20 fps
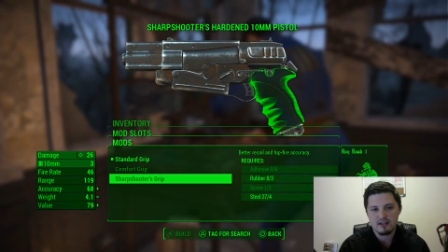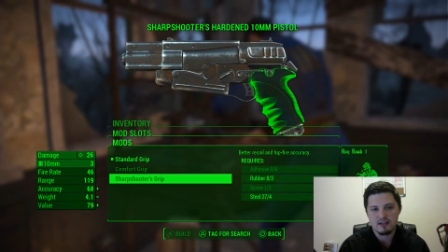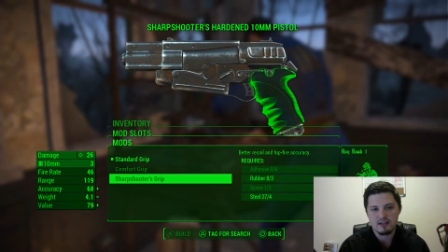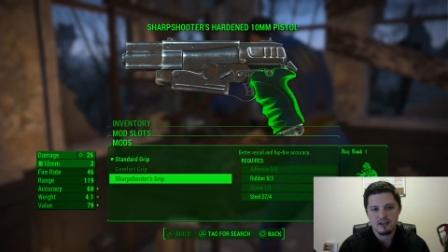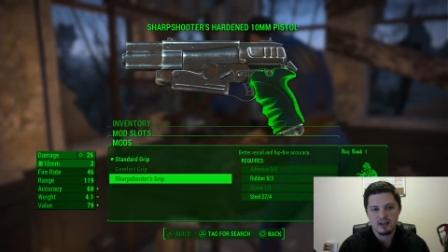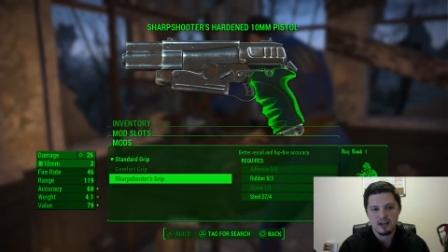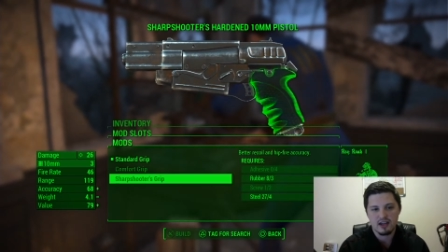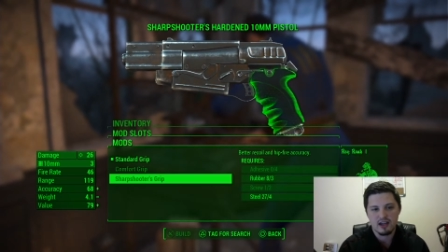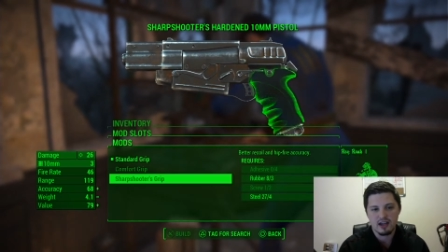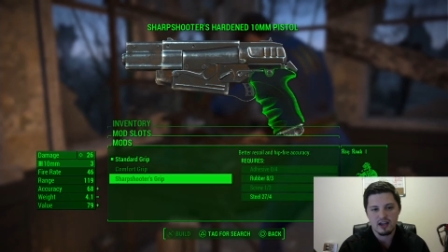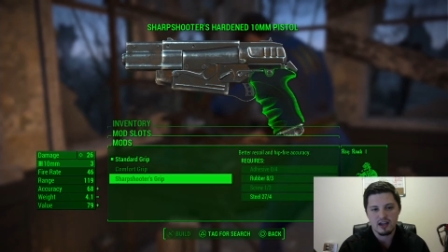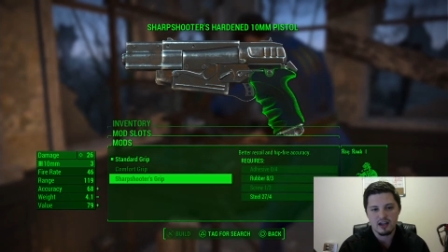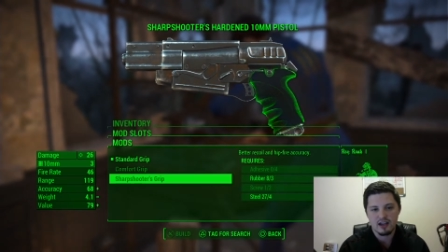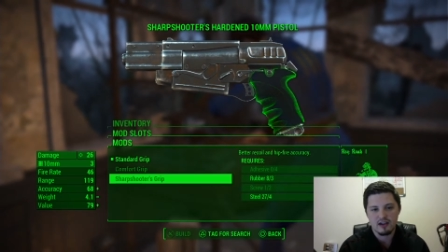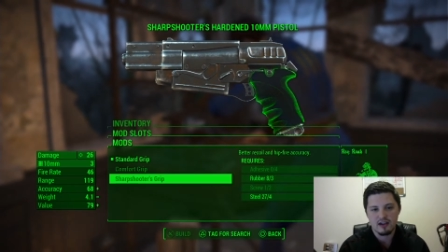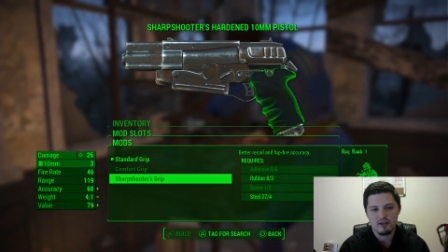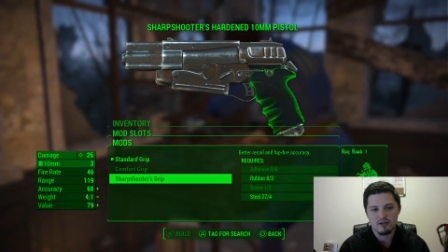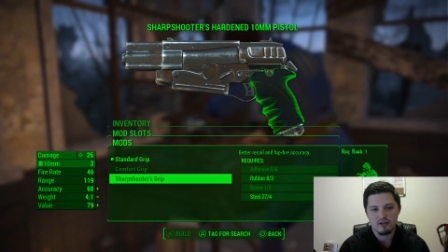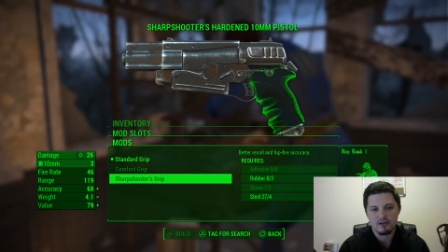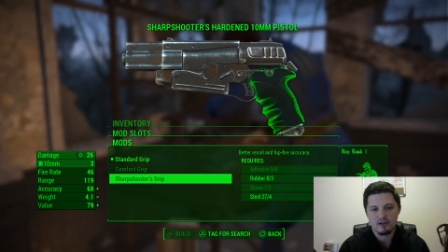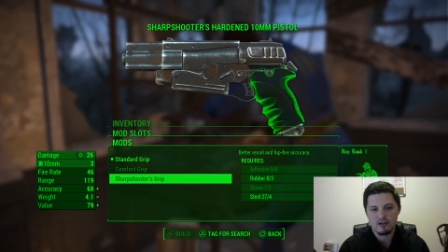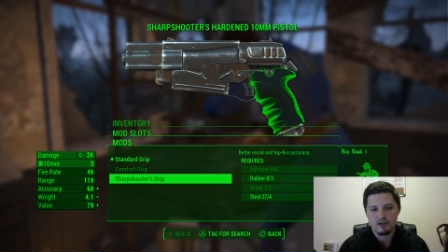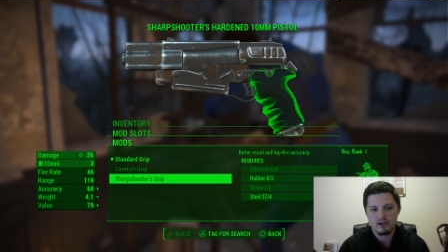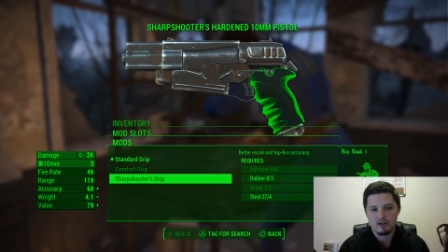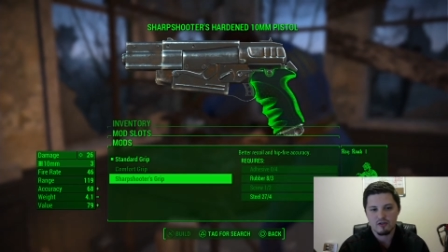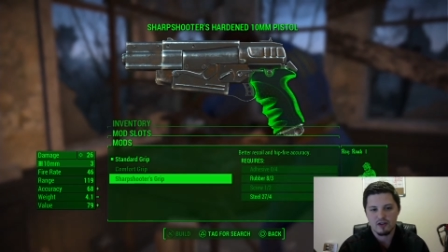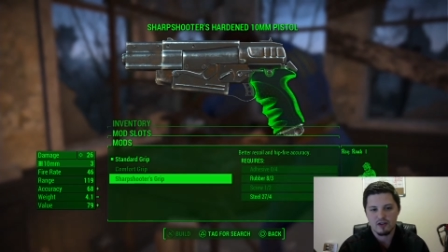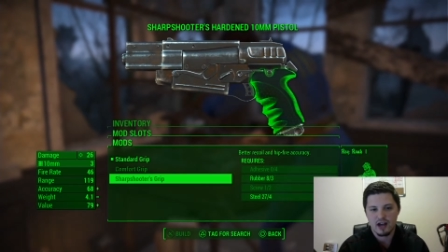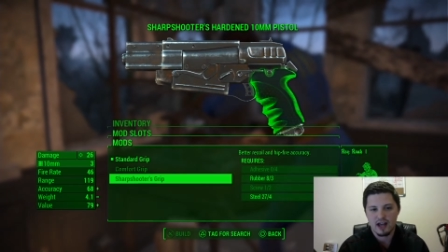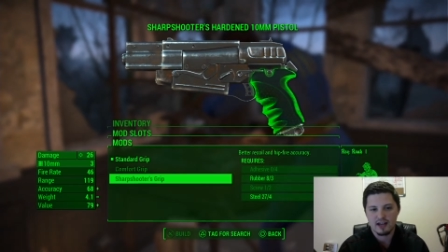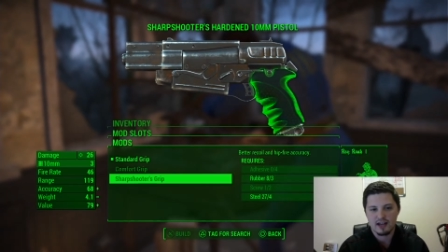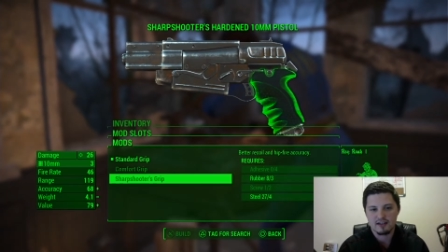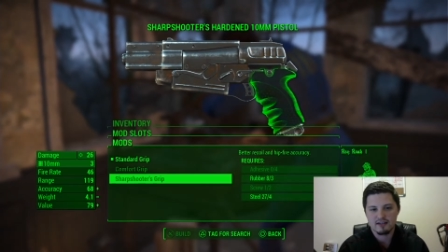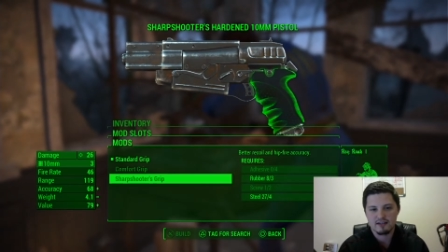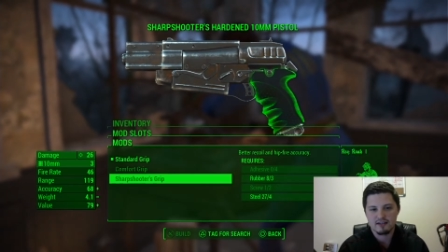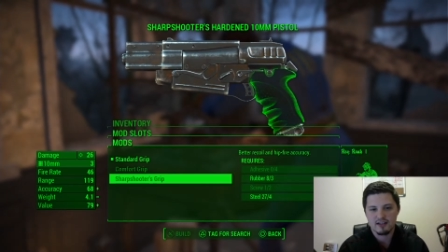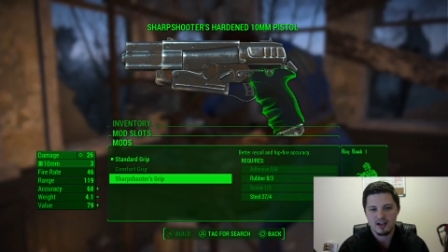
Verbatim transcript: the correct